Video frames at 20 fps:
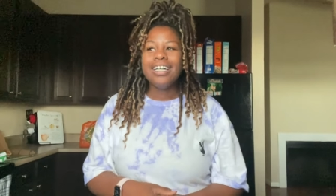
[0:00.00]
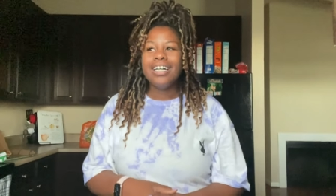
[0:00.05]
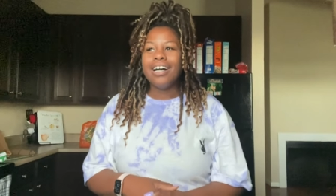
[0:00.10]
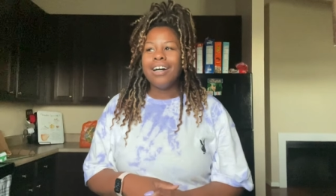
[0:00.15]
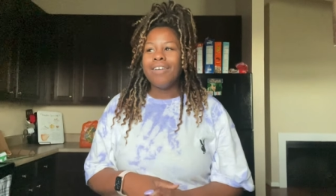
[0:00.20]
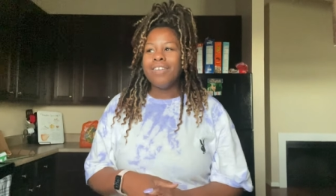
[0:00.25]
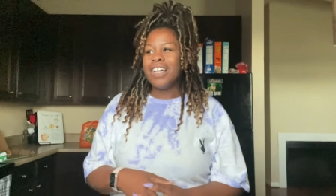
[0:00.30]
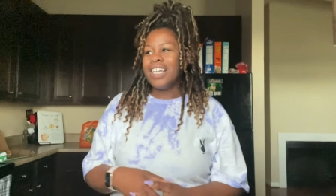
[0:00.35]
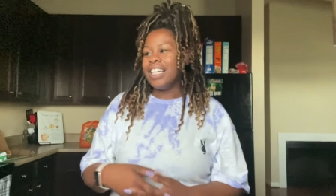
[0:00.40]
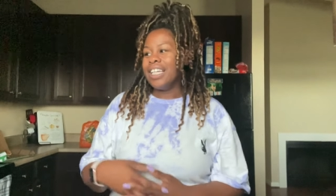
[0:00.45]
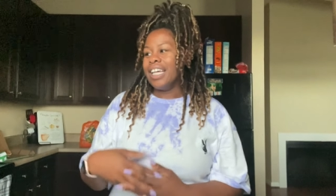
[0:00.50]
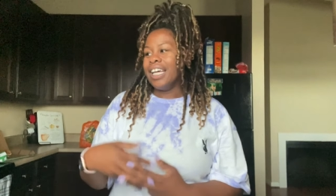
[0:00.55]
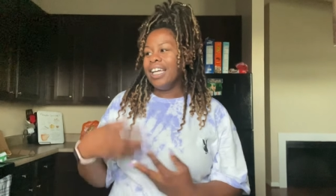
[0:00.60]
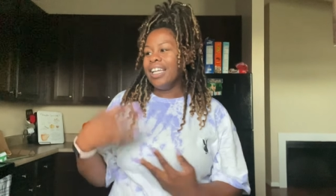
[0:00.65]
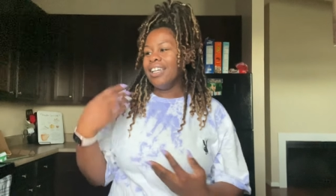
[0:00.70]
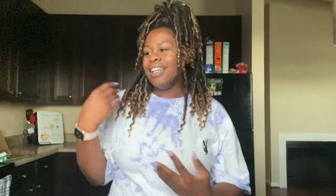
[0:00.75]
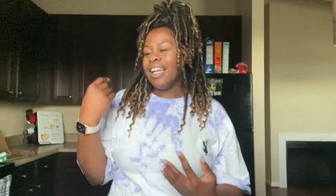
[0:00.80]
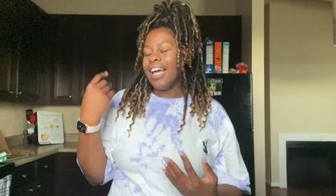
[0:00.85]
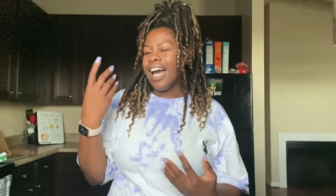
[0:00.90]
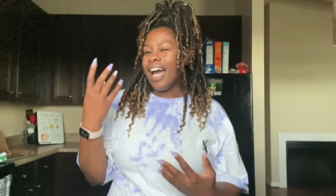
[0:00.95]
And
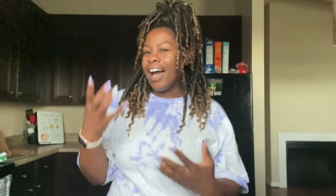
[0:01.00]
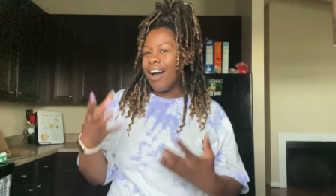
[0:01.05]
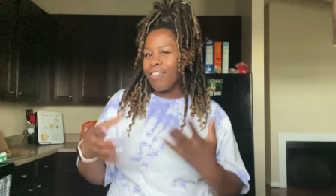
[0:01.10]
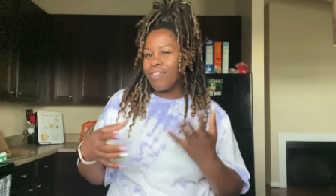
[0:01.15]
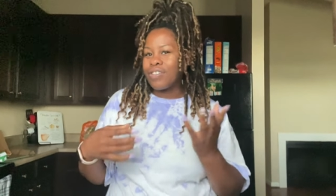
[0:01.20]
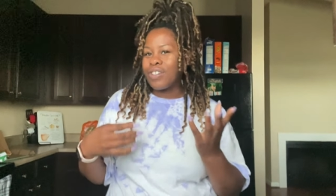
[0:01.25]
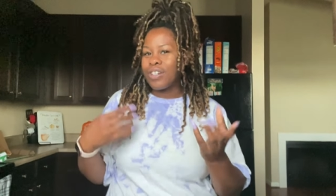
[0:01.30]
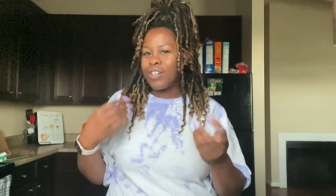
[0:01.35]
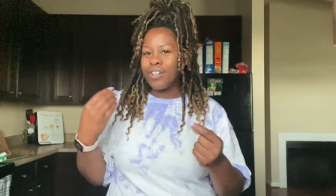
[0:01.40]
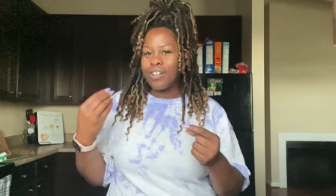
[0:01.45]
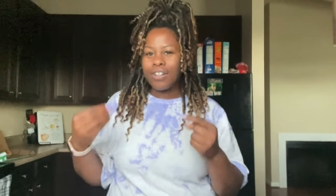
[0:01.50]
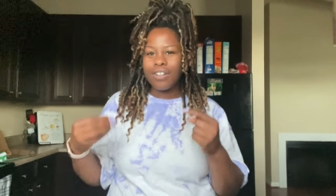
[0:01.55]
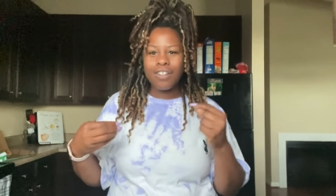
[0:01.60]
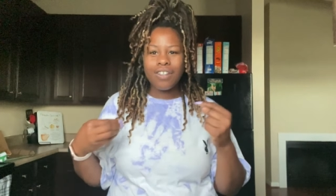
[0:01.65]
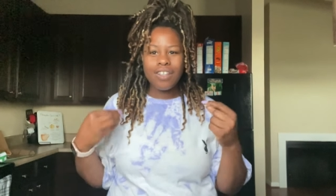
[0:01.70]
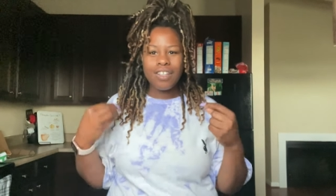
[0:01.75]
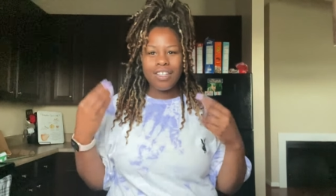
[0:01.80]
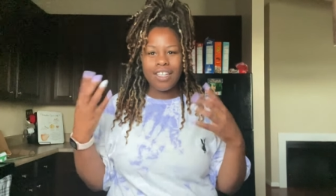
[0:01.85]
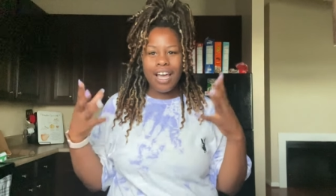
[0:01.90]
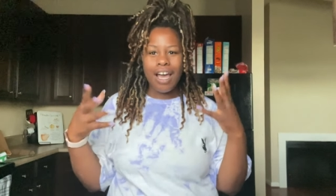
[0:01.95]
then after
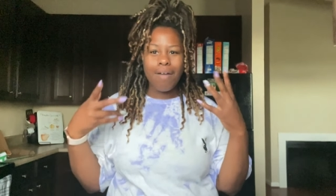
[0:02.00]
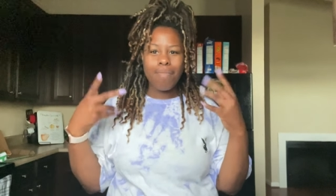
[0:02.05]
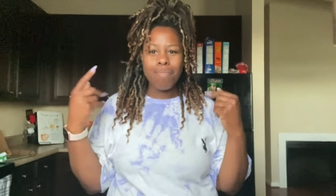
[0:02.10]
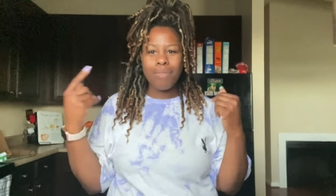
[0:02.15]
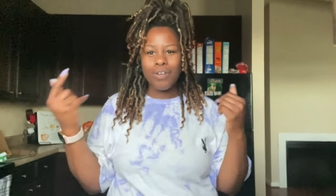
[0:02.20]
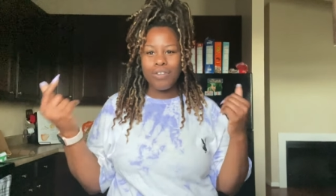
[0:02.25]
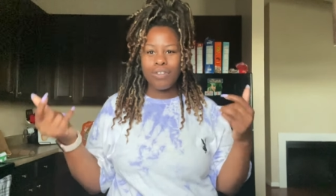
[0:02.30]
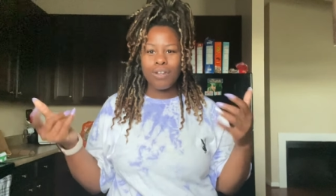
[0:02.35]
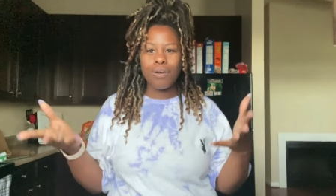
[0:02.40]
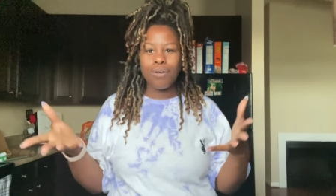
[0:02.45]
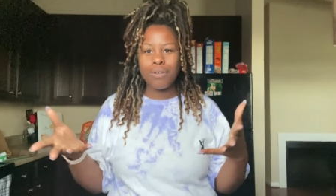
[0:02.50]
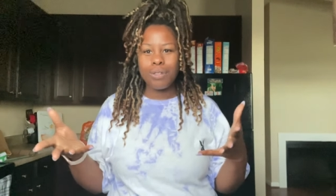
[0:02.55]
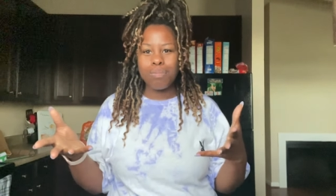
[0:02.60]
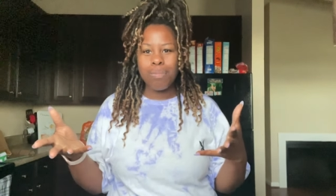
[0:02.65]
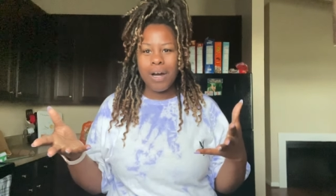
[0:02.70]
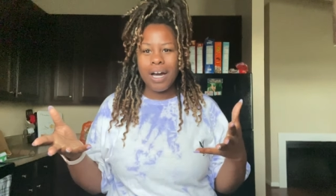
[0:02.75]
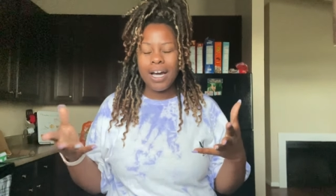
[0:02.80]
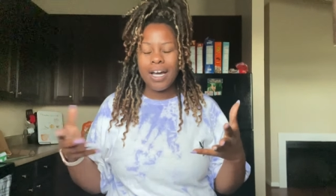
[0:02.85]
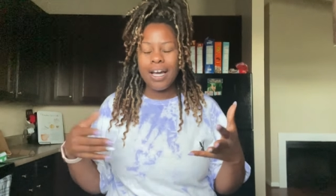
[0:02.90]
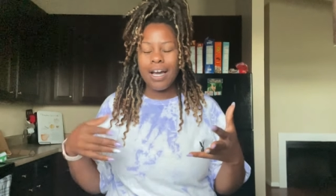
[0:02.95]
that month goes
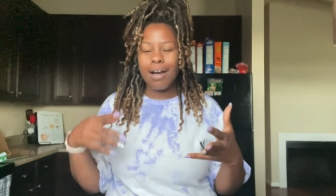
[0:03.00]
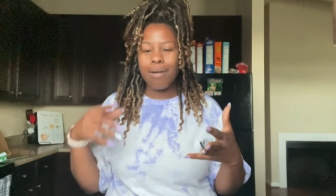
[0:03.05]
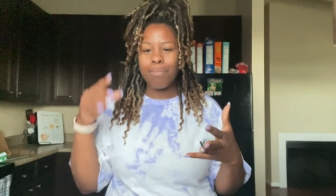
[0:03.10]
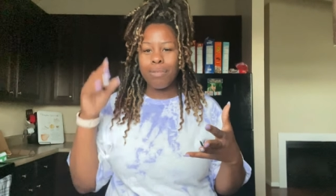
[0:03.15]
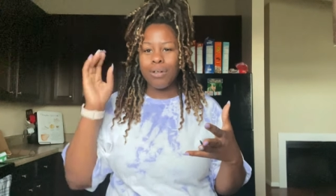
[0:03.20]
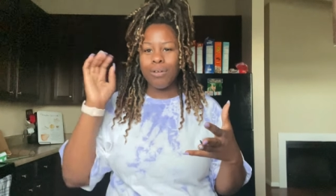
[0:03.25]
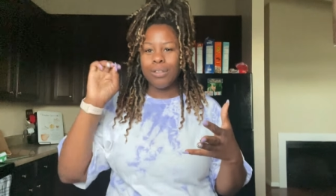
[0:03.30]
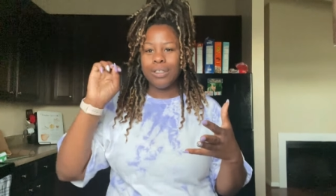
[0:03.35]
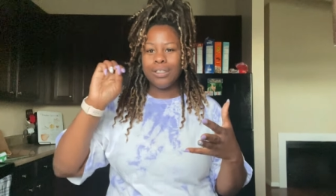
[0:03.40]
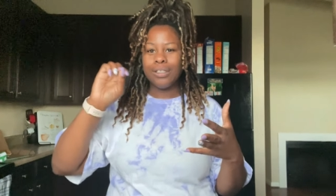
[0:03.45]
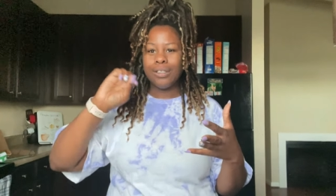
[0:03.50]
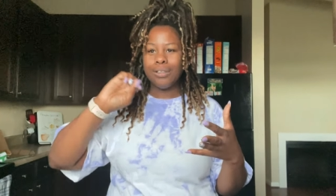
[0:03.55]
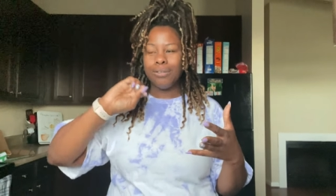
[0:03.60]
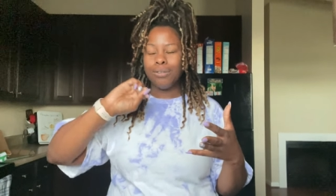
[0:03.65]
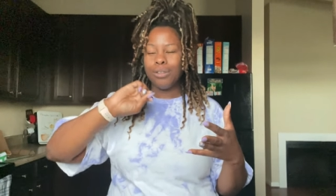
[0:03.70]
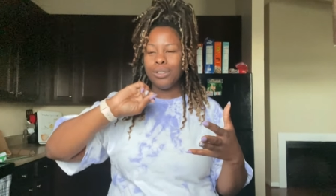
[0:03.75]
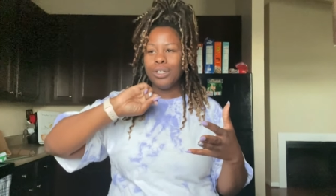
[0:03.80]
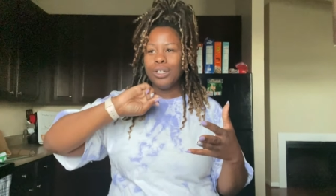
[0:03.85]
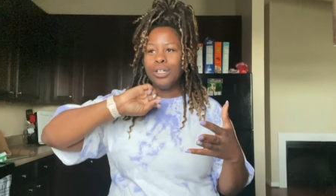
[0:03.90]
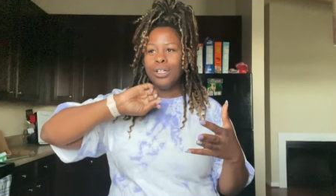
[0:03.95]
by, I'm going
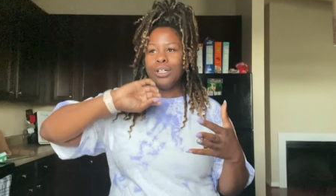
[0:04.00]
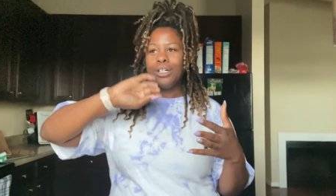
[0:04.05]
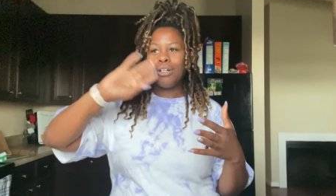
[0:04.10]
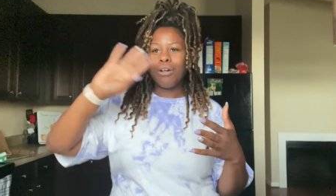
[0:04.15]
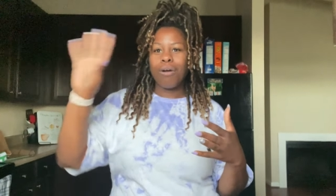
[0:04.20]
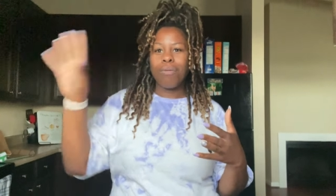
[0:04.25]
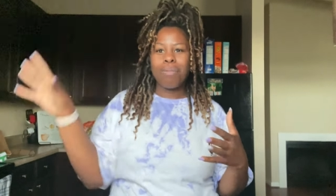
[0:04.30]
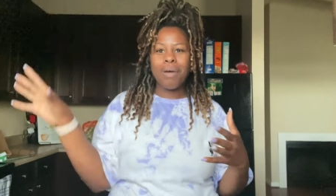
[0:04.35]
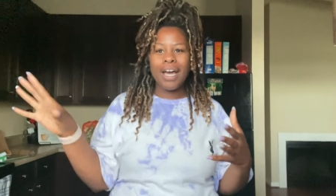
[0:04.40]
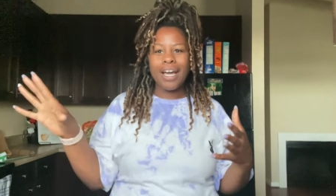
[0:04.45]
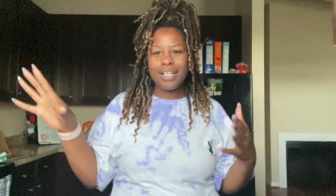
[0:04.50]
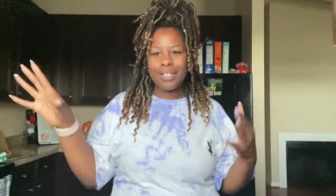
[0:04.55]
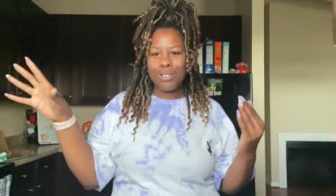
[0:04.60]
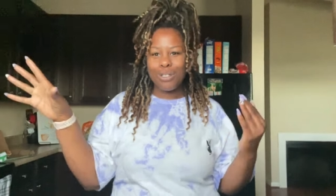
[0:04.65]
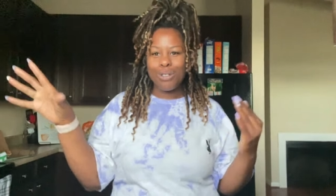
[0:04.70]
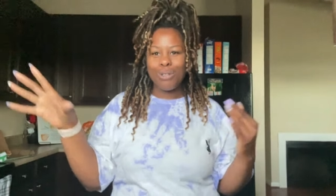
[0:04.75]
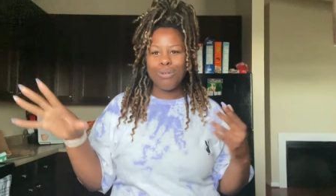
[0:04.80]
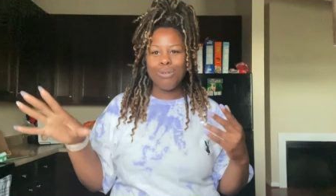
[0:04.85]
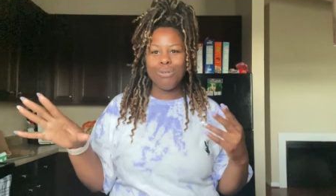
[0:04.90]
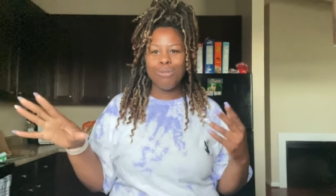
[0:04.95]
to go back
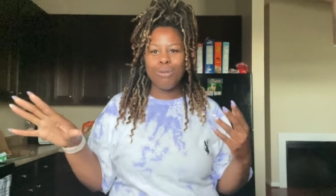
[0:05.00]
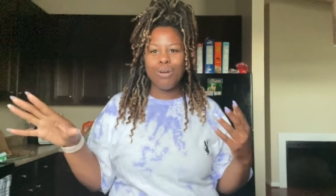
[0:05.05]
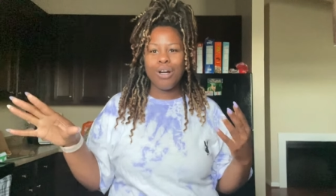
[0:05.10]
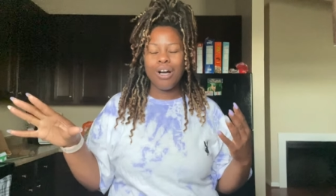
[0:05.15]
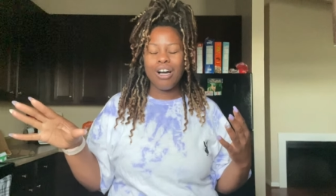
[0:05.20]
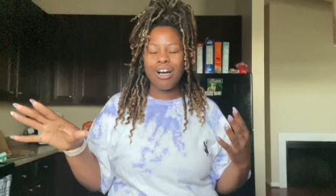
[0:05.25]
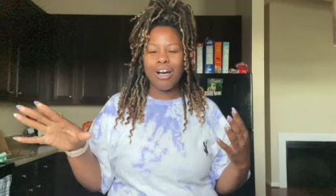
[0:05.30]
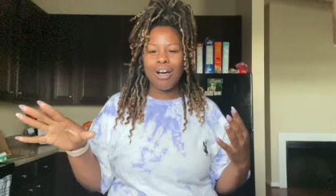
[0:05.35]
to